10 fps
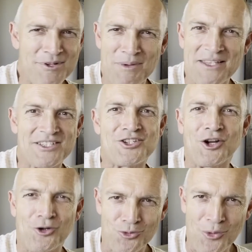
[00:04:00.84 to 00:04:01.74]
to me. This is
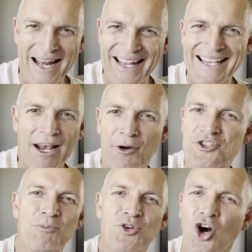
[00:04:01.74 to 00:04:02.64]
going to really
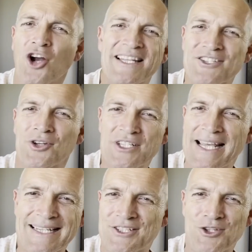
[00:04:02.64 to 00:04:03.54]
encourage them. God does not
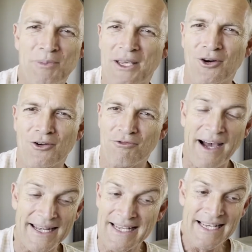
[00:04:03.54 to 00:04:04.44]
intend us to be
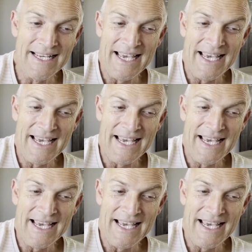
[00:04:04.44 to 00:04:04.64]
confined.